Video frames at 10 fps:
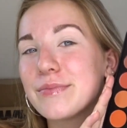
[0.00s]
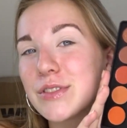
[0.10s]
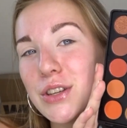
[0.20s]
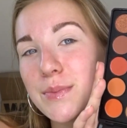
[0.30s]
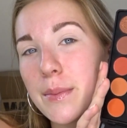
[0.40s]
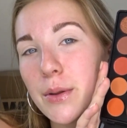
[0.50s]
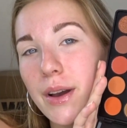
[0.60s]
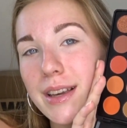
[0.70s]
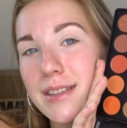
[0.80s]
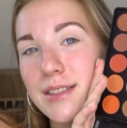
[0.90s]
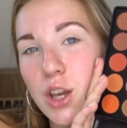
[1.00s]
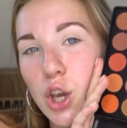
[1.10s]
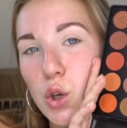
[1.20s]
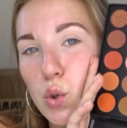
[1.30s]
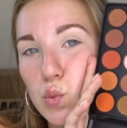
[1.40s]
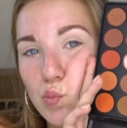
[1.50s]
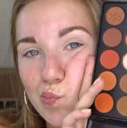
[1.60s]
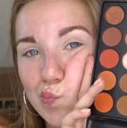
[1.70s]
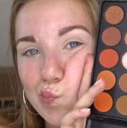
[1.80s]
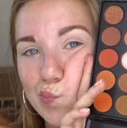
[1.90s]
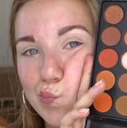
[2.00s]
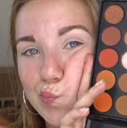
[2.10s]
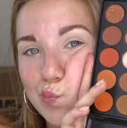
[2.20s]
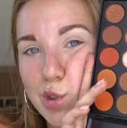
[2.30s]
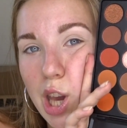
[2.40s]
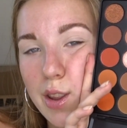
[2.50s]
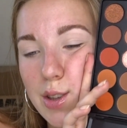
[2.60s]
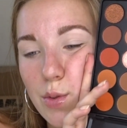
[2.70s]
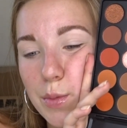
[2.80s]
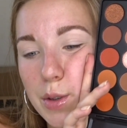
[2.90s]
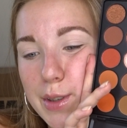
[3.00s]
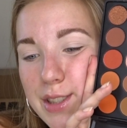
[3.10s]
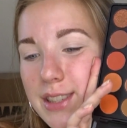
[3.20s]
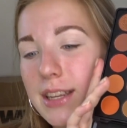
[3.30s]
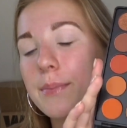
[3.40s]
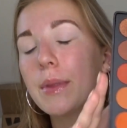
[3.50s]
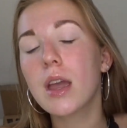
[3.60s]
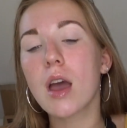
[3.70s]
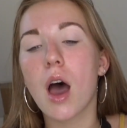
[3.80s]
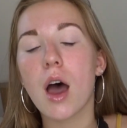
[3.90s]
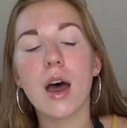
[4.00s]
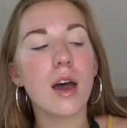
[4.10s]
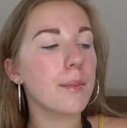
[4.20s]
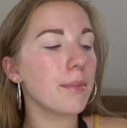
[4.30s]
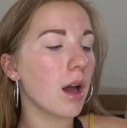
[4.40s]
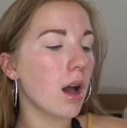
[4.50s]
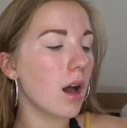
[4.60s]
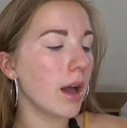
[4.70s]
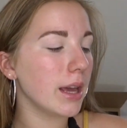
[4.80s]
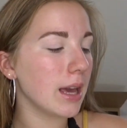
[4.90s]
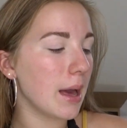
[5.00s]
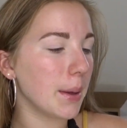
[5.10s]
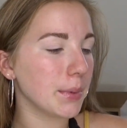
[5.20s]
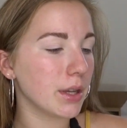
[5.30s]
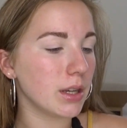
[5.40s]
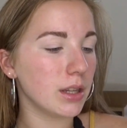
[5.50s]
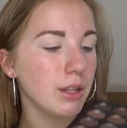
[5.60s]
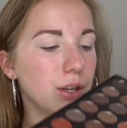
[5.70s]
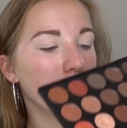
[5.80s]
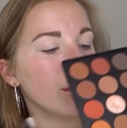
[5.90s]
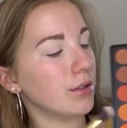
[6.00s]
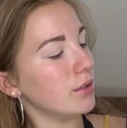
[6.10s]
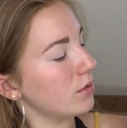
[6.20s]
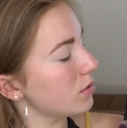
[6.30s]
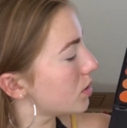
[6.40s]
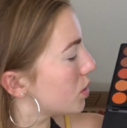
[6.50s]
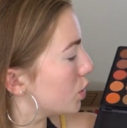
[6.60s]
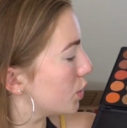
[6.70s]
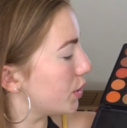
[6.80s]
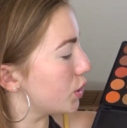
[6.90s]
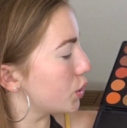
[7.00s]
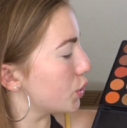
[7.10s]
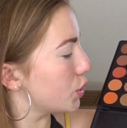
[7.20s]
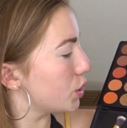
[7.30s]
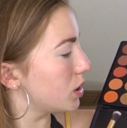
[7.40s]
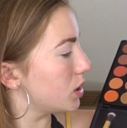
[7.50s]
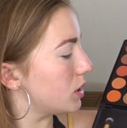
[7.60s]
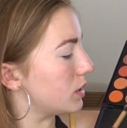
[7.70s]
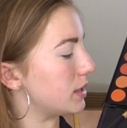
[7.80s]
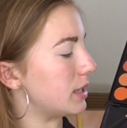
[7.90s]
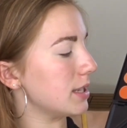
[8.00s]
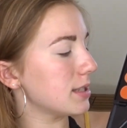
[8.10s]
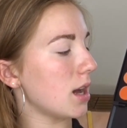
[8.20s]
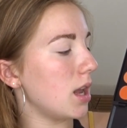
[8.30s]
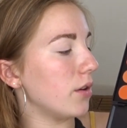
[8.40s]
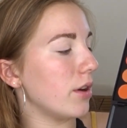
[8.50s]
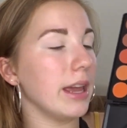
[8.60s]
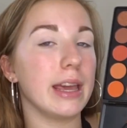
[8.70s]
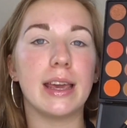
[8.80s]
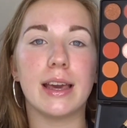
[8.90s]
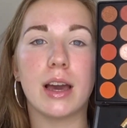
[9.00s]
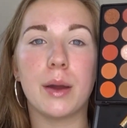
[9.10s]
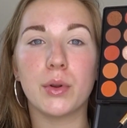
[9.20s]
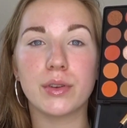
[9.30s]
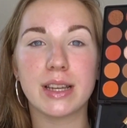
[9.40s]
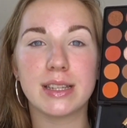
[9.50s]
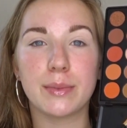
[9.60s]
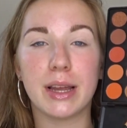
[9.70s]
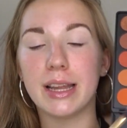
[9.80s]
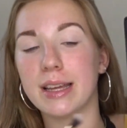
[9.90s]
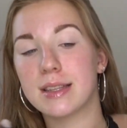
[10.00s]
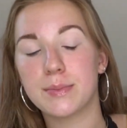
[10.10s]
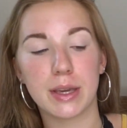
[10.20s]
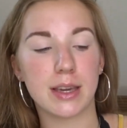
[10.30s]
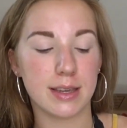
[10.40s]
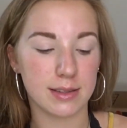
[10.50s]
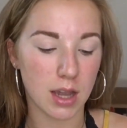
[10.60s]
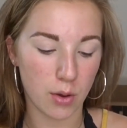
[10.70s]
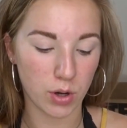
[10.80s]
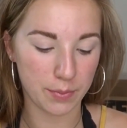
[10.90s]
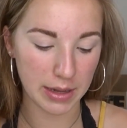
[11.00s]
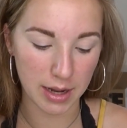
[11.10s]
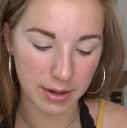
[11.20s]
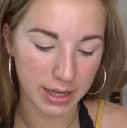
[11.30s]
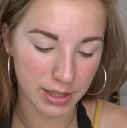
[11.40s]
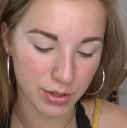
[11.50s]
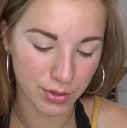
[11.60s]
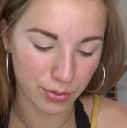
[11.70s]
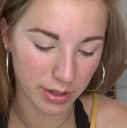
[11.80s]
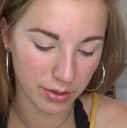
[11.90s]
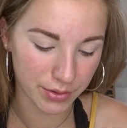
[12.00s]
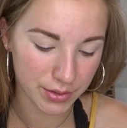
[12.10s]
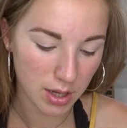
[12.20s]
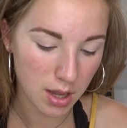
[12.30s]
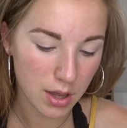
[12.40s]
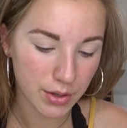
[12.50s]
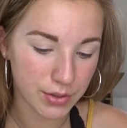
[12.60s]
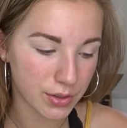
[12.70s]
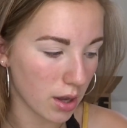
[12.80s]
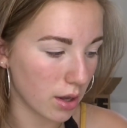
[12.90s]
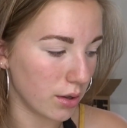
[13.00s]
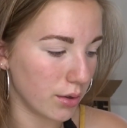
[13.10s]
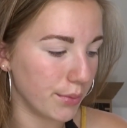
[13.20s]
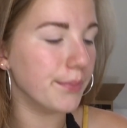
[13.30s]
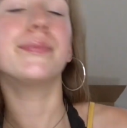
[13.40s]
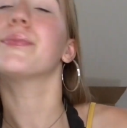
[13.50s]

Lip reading: suits my blue eyes, so yeah, that's what I'm going to be using today. I am going to use this colour right here. I'm not setting my lids because I want to be like Nikki's tutorials, so